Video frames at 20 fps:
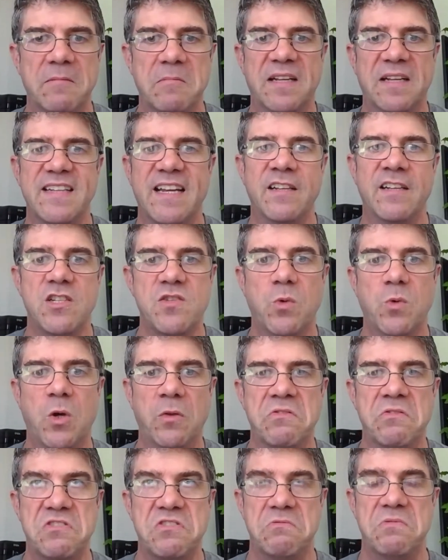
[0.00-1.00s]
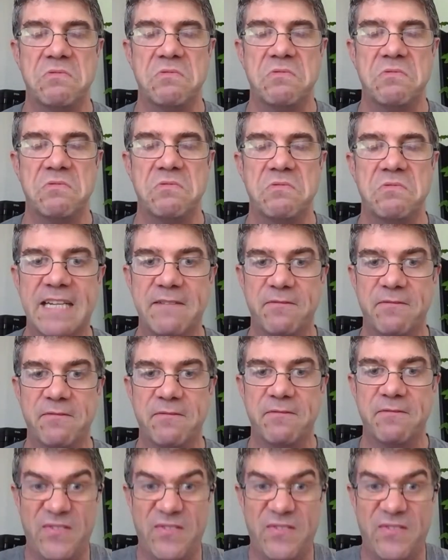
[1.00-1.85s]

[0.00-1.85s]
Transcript: I, I just want to really give